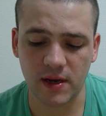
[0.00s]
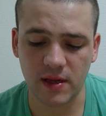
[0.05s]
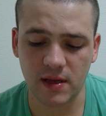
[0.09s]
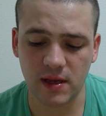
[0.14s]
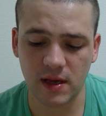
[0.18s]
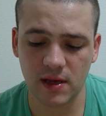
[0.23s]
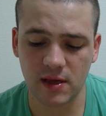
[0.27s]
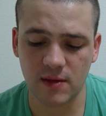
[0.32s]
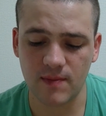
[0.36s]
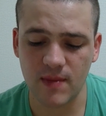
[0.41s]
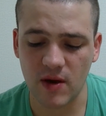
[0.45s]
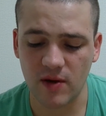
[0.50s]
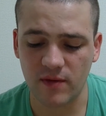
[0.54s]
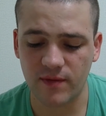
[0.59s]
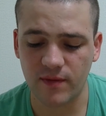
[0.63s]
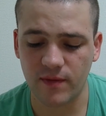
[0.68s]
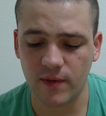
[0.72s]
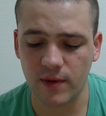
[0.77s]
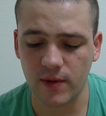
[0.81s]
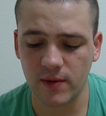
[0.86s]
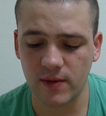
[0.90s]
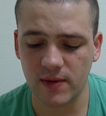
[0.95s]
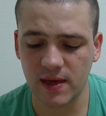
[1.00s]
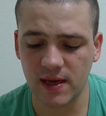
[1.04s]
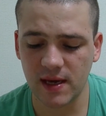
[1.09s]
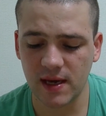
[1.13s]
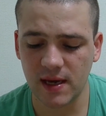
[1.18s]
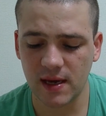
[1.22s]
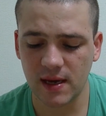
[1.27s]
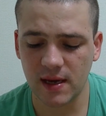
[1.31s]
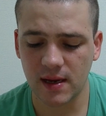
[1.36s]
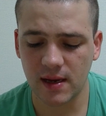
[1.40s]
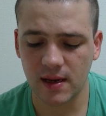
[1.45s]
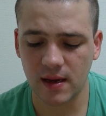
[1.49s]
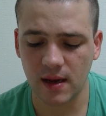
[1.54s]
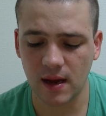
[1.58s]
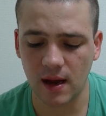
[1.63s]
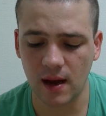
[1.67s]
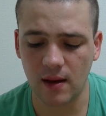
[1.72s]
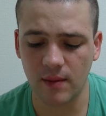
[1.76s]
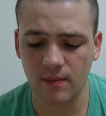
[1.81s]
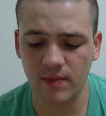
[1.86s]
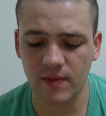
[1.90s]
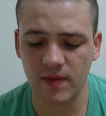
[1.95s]
it does smell fruity.
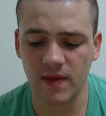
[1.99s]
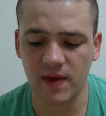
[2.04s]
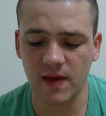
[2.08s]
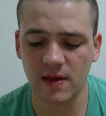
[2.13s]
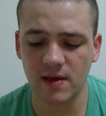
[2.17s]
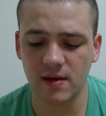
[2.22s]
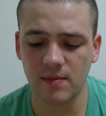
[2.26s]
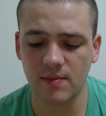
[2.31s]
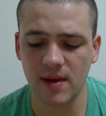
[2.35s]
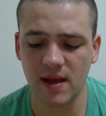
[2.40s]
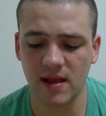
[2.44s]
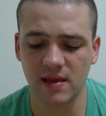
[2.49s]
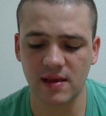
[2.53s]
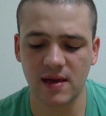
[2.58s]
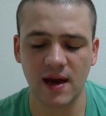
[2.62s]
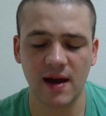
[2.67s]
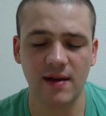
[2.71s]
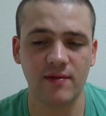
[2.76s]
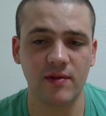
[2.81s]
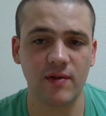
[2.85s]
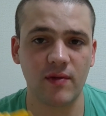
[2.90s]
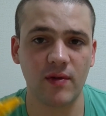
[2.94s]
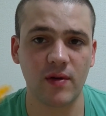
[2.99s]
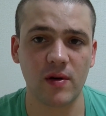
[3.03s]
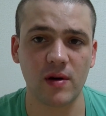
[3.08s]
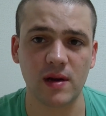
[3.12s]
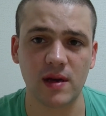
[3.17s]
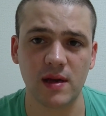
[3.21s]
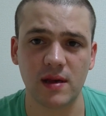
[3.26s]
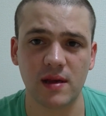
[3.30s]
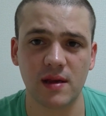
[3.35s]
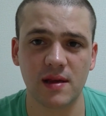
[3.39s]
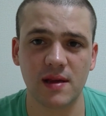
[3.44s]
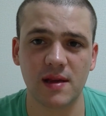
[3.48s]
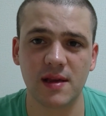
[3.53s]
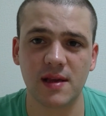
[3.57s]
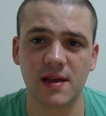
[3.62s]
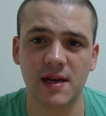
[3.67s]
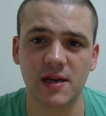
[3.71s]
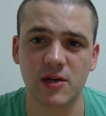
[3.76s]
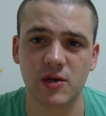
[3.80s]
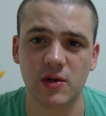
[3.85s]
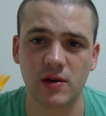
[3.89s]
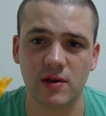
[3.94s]
These are meant to have a very
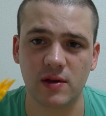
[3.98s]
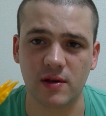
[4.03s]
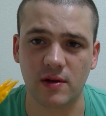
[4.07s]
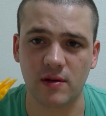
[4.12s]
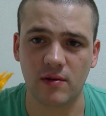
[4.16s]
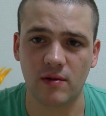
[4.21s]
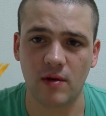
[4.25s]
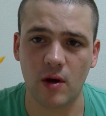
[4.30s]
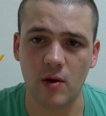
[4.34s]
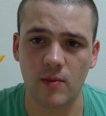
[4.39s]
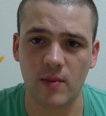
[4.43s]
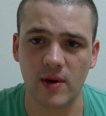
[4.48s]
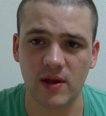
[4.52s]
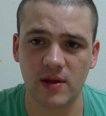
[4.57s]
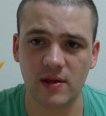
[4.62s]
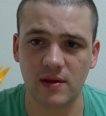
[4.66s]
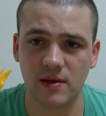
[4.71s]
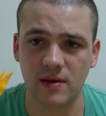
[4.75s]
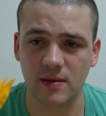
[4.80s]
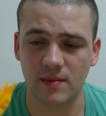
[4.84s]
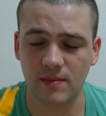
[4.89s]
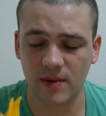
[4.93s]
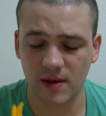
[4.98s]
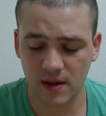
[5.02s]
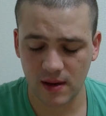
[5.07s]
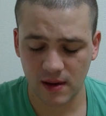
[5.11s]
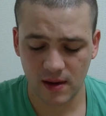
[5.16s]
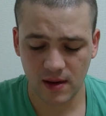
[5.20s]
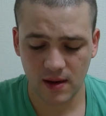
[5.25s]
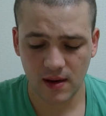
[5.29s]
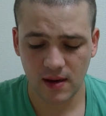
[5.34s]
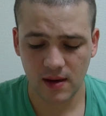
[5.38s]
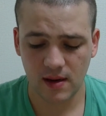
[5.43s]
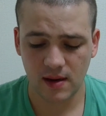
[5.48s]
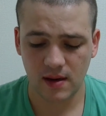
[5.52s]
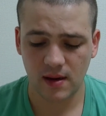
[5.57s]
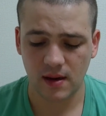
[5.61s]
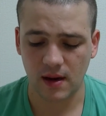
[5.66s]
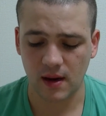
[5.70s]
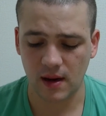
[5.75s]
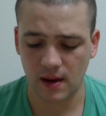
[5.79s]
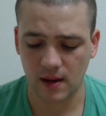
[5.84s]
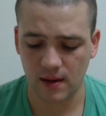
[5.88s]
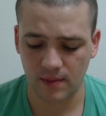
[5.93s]
citrus aroma to them.
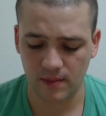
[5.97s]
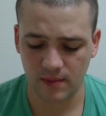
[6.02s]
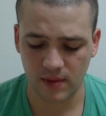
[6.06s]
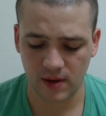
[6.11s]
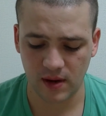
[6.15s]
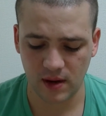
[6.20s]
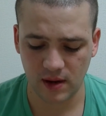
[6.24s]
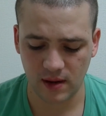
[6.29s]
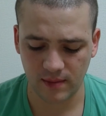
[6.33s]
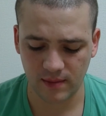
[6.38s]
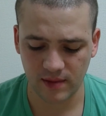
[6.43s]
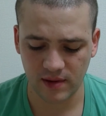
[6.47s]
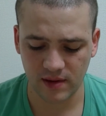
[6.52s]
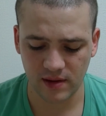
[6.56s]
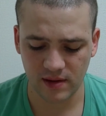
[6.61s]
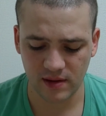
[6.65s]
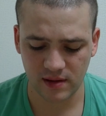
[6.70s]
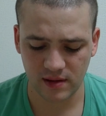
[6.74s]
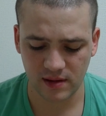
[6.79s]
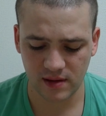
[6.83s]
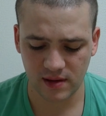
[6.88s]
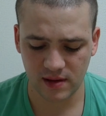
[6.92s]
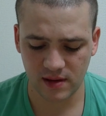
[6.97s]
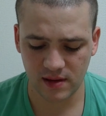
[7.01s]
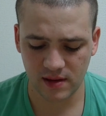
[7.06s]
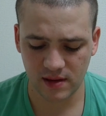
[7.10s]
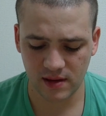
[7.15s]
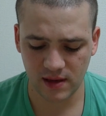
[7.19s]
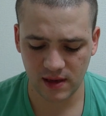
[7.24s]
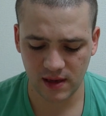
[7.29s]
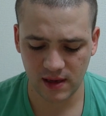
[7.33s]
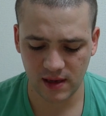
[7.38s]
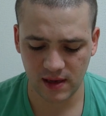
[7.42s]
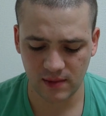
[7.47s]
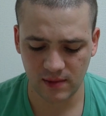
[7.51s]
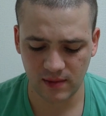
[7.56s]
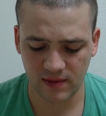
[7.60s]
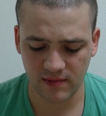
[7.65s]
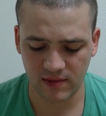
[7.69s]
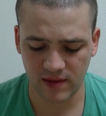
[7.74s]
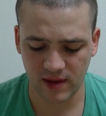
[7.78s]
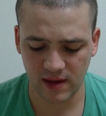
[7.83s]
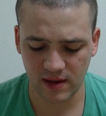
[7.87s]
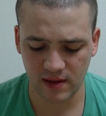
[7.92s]
I'm gonna see
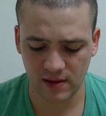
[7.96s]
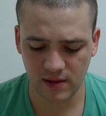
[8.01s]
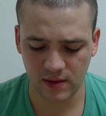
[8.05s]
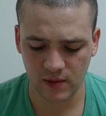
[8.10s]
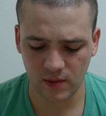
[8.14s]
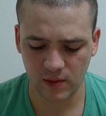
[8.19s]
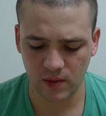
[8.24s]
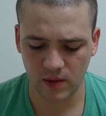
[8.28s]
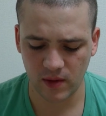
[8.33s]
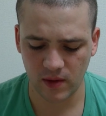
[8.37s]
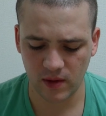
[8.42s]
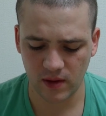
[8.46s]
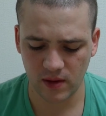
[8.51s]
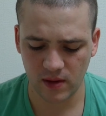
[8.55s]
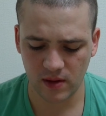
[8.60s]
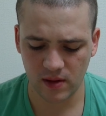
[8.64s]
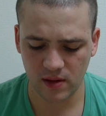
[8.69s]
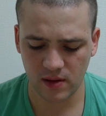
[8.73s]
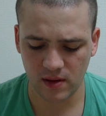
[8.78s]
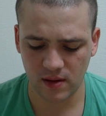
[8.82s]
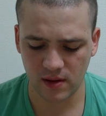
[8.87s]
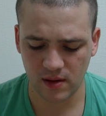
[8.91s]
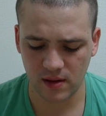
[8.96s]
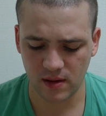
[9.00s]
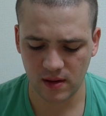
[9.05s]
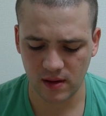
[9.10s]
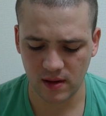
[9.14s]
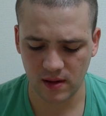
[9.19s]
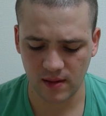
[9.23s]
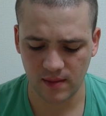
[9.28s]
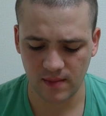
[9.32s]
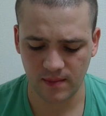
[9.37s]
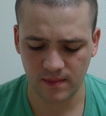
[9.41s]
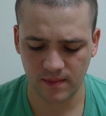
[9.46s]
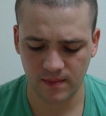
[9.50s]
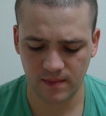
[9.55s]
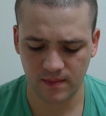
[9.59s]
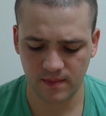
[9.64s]
whether they do or not. So